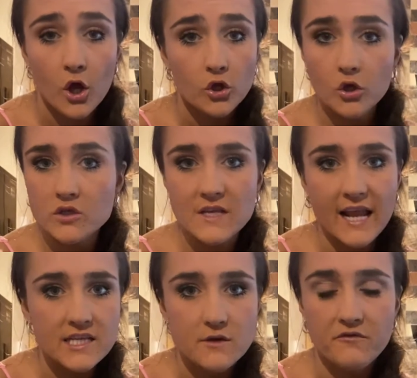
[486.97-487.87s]
Use the
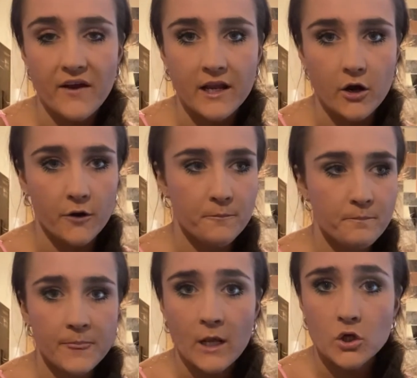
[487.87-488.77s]
likes of vinegar,
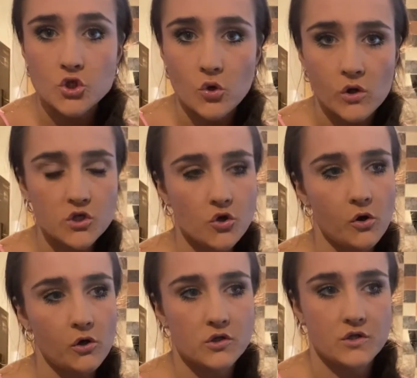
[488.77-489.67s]
soy
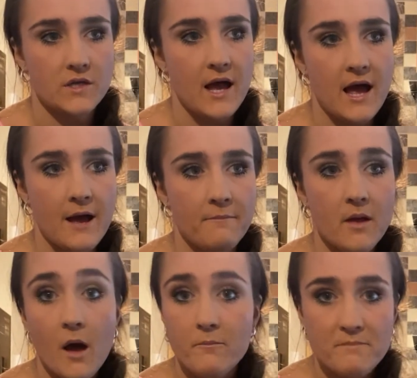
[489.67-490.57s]
sauce,
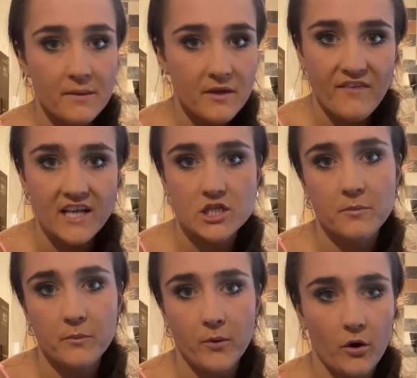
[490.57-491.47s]
maybe
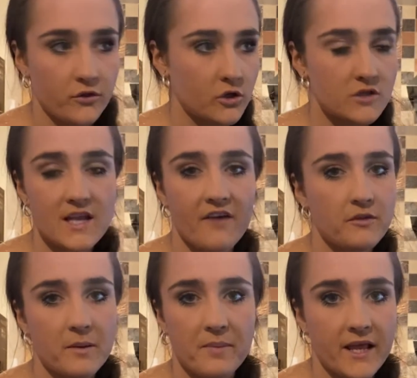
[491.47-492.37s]
vegetable broth. It doesn't have to
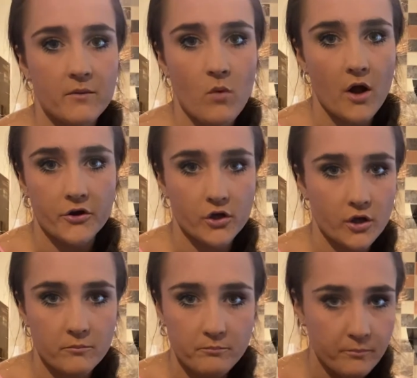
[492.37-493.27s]
be plain water. You
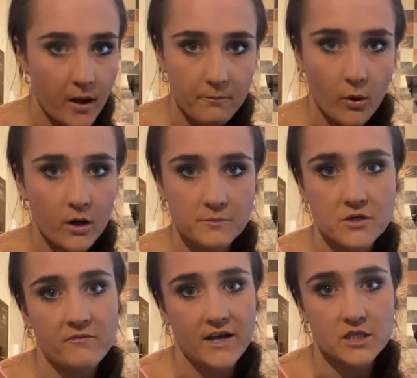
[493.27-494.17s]
can boil up
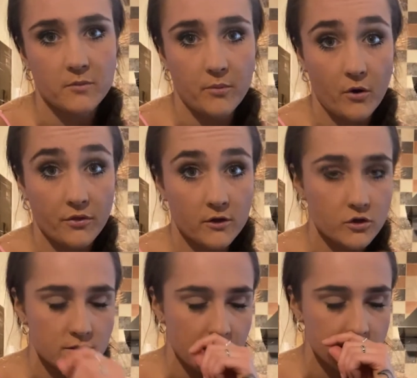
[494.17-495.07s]
some vegetable broth and
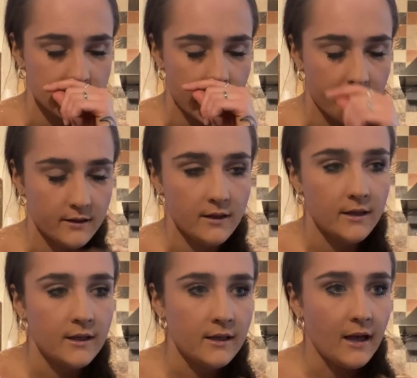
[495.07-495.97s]
use that instead.
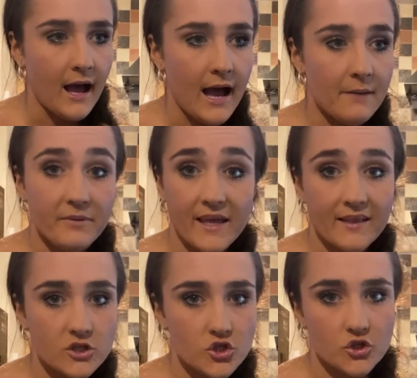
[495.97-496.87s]
But yeah,
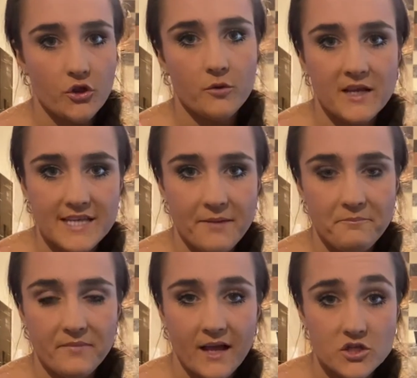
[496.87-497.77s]
that's just another wee tip
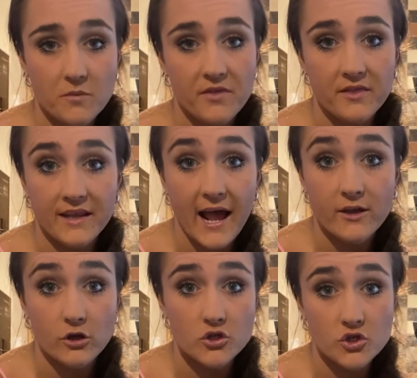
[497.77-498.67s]
and something that
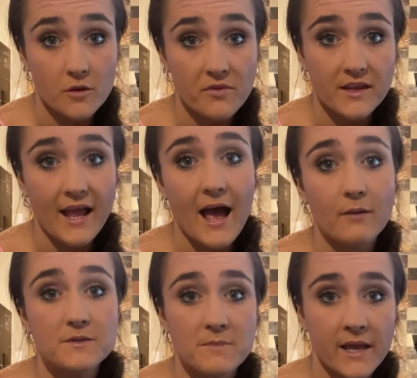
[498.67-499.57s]
I use and something that
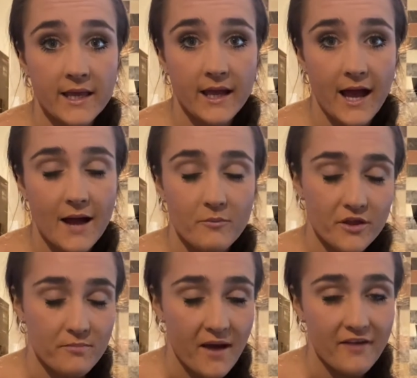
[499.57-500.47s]
helps me
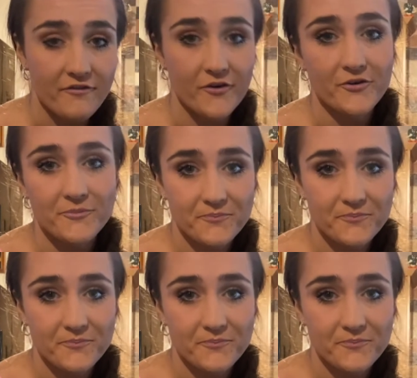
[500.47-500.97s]
with my food.